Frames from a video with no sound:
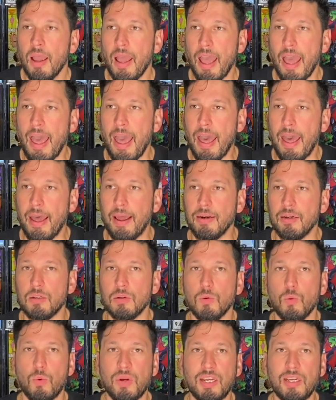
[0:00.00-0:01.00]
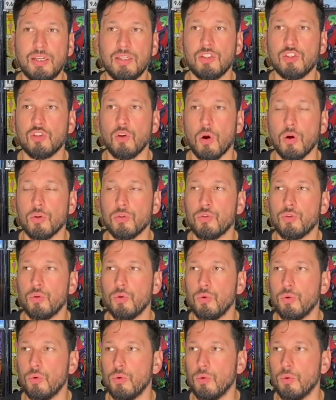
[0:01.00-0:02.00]
and we start
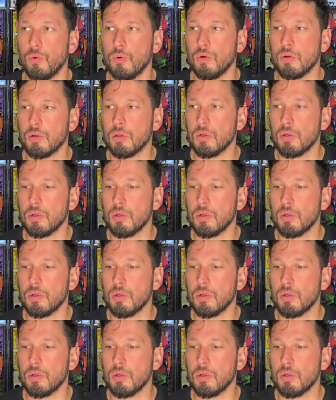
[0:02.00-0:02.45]
to